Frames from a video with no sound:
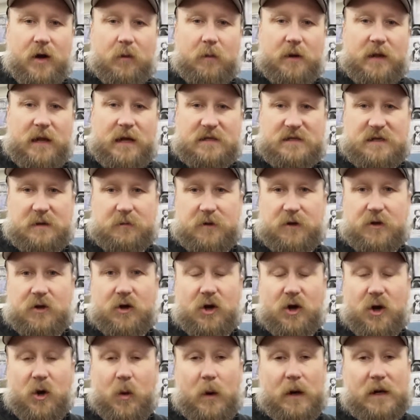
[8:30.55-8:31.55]
but that's something you're
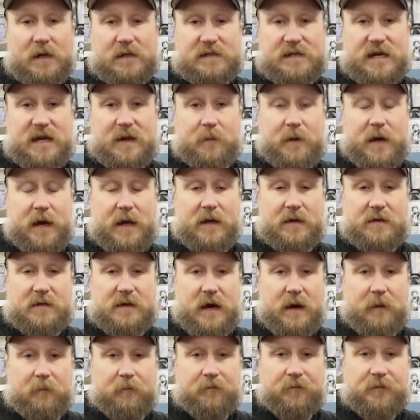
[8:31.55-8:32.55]
going to want to set up ahead of
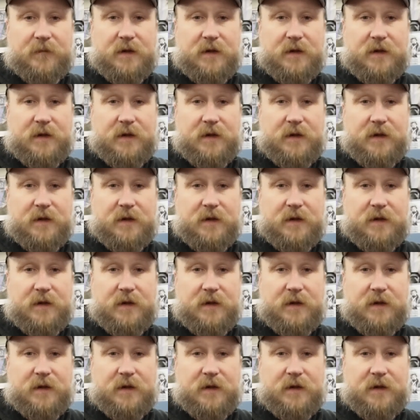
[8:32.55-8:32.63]
time.